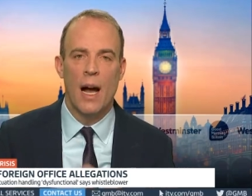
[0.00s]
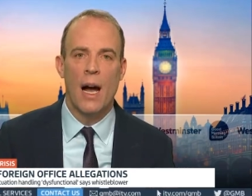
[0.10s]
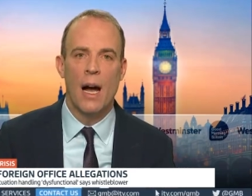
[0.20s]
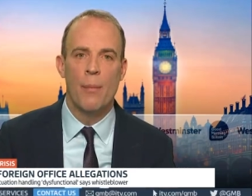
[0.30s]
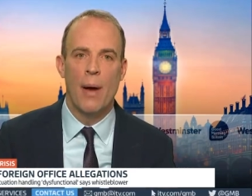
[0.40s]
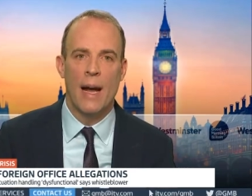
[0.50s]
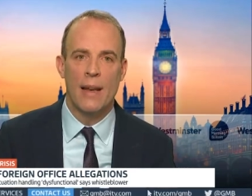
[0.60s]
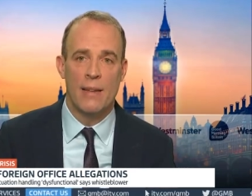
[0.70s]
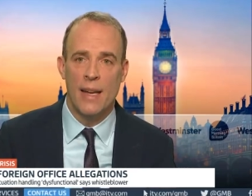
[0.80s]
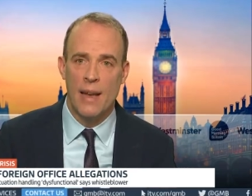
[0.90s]
um,
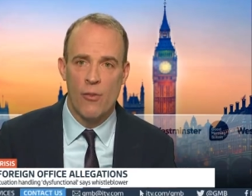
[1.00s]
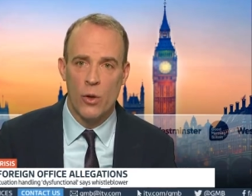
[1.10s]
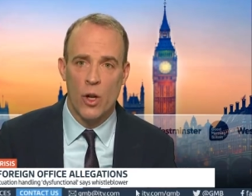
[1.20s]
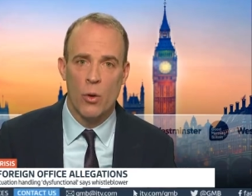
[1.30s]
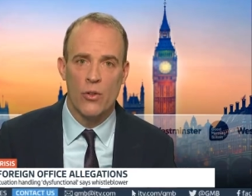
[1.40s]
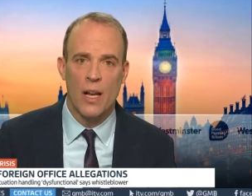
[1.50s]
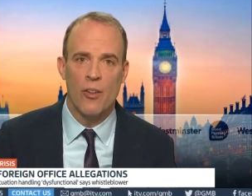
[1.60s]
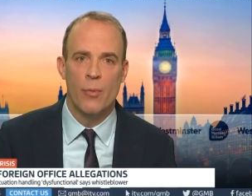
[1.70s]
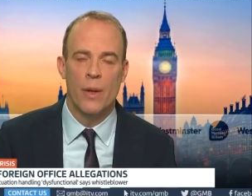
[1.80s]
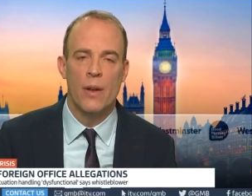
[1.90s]
and indeed everyone across
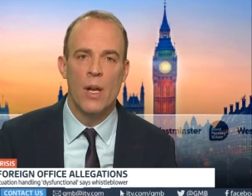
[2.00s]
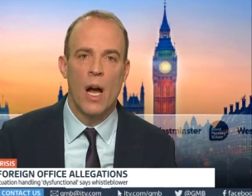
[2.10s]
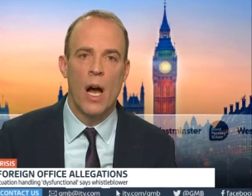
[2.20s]
government,